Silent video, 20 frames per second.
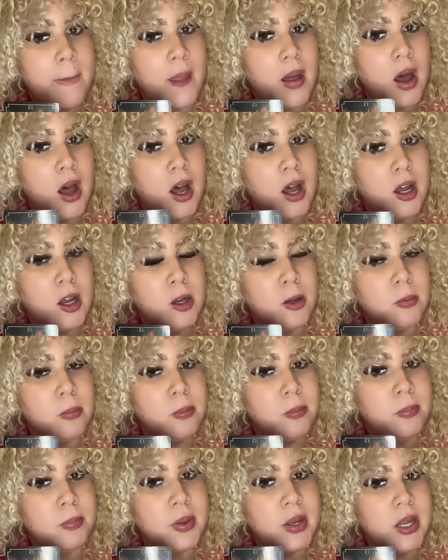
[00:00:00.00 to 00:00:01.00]
Um,
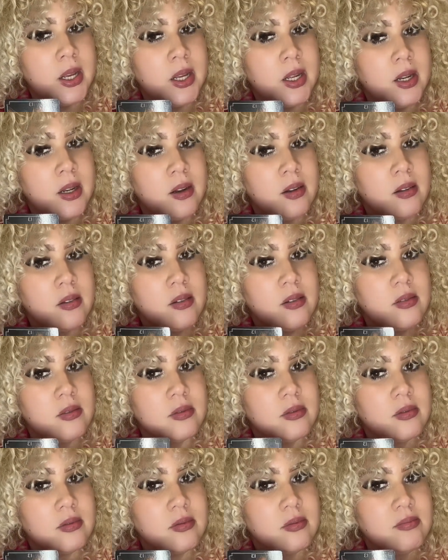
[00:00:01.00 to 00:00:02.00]
but
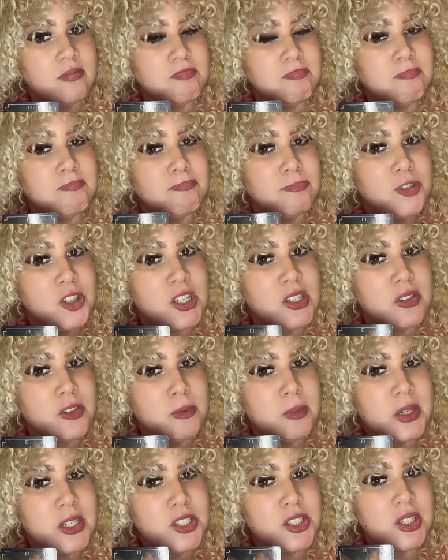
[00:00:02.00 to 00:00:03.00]

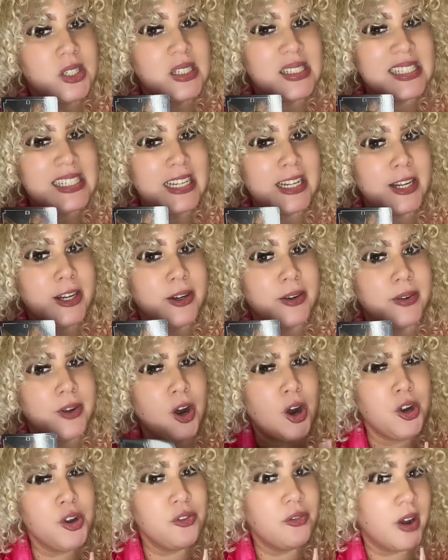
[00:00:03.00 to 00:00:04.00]
transformation is near.
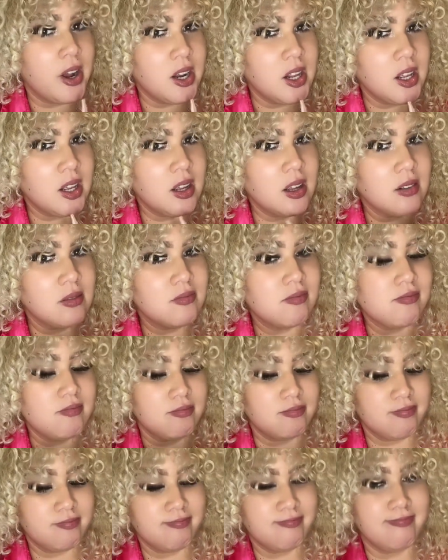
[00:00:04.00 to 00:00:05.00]
Are you ready?
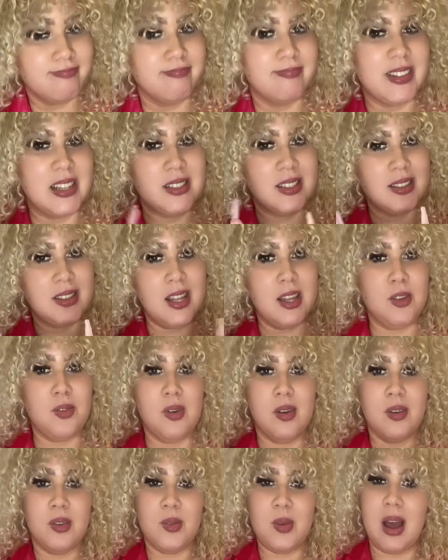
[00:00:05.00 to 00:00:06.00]
That's the thing.
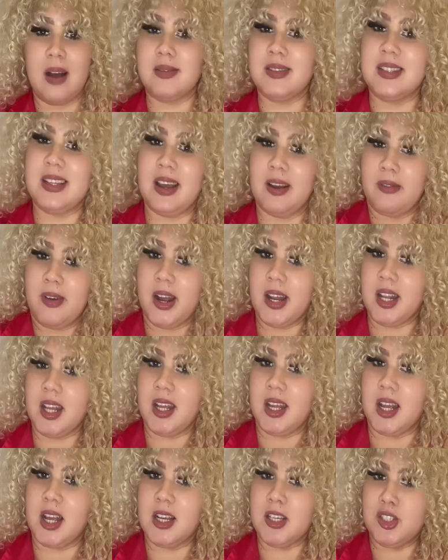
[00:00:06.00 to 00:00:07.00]
You, have to get ready
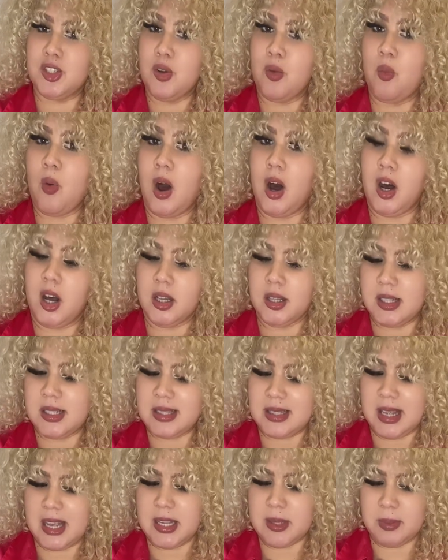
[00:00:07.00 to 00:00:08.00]
because you want all these
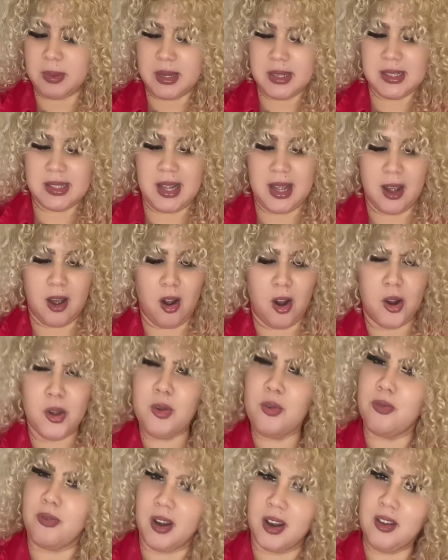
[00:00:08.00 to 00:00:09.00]
things, but it's like, are
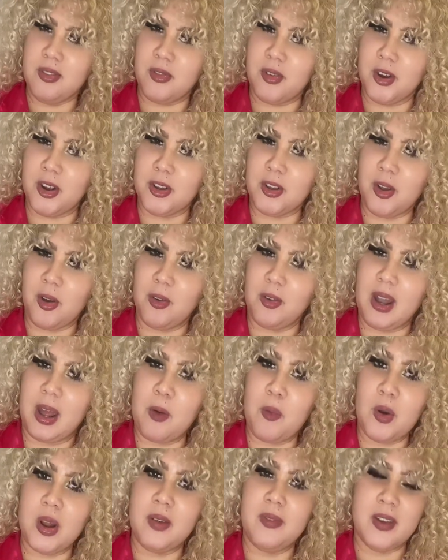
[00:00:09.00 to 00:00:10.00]
you ready for it though? Like,
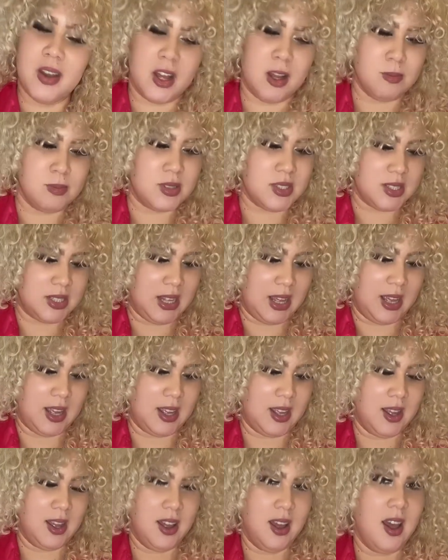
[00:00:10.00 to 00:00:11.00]
what if it comes
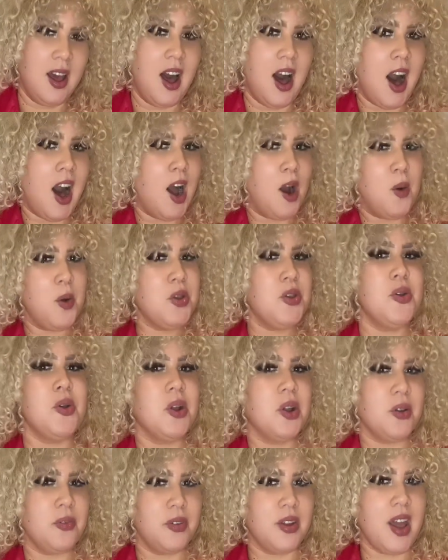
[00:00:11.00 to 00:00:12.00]
today? How are you
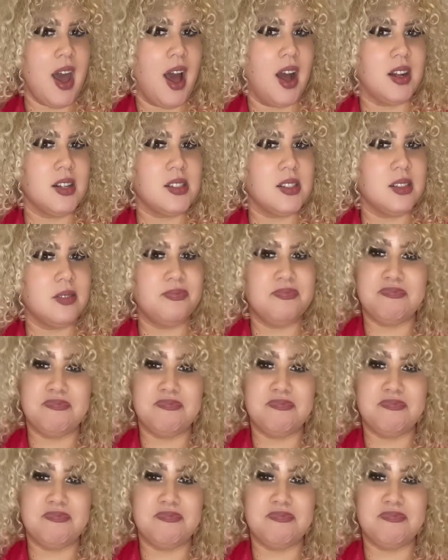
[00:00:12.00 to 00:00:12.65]
going to react?